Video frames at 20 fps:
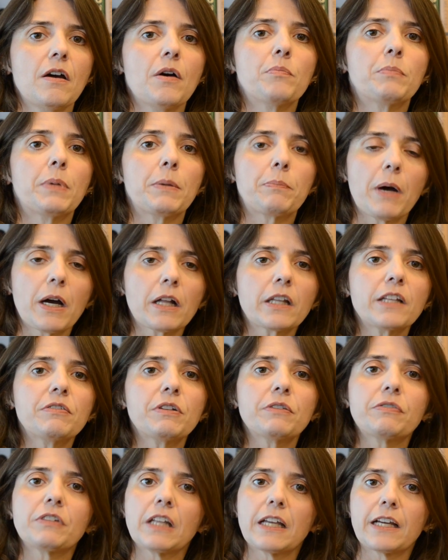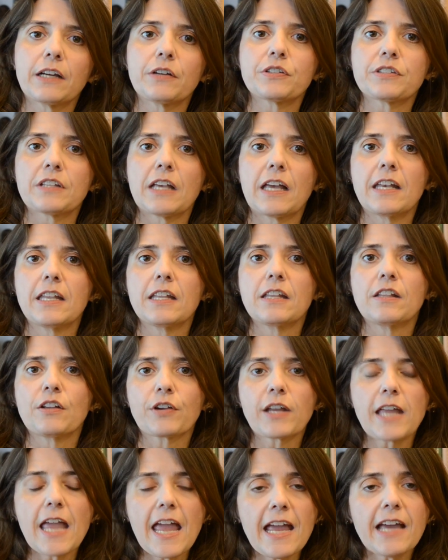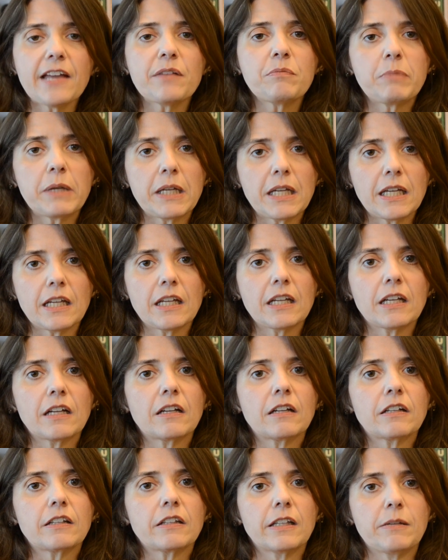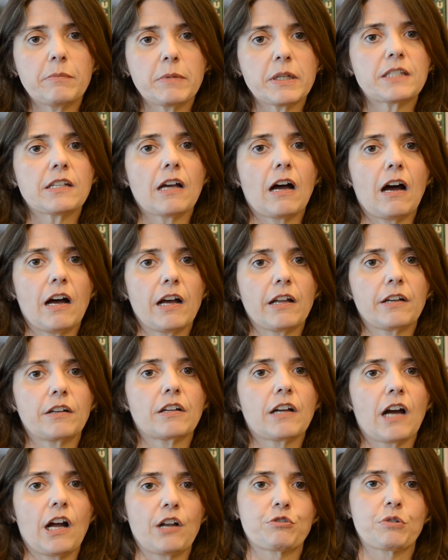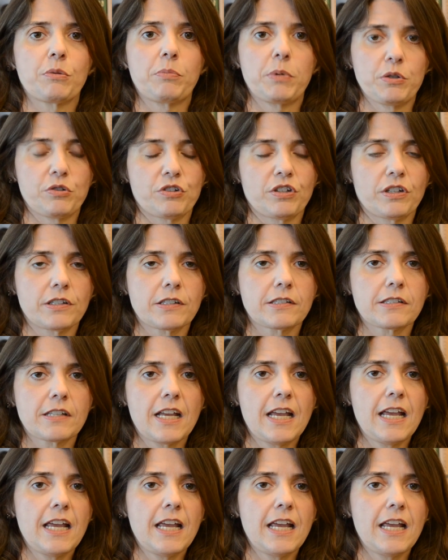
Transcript: But Buckley v. Valeo said there can be limits on contributions.